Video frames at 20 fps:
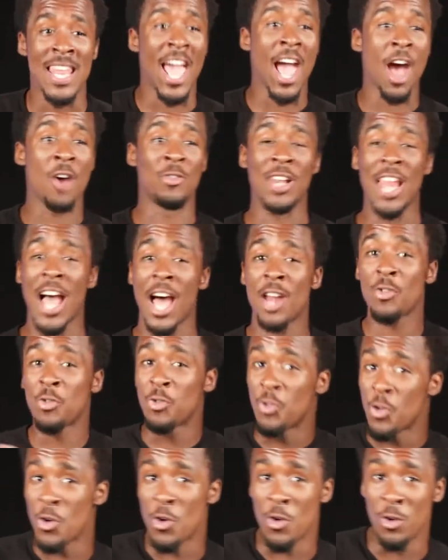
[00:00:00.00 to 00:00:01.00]
They have a lot
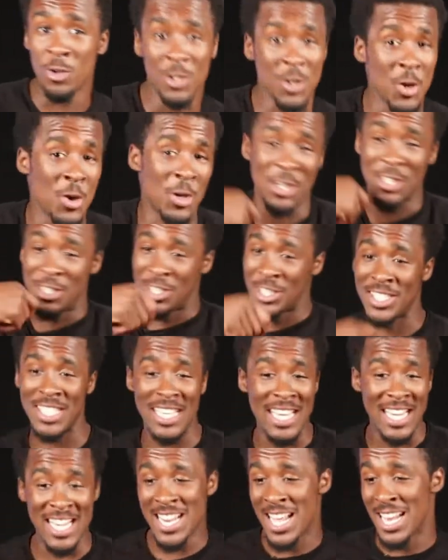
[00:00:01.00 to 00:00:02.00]
of food so you could
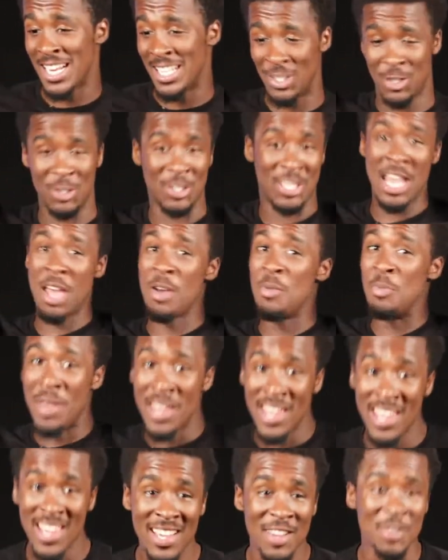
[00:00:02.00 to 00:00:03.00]
just eat and just get
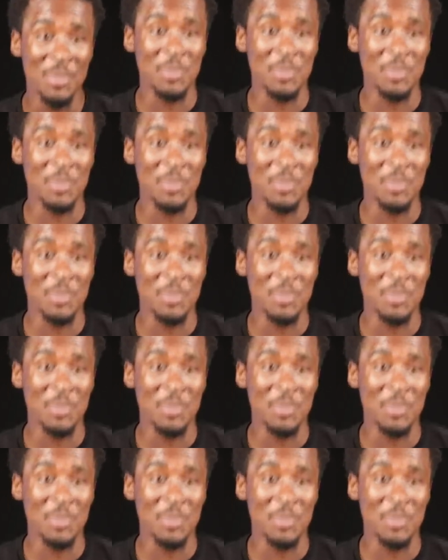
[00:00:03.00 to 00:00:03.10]
big.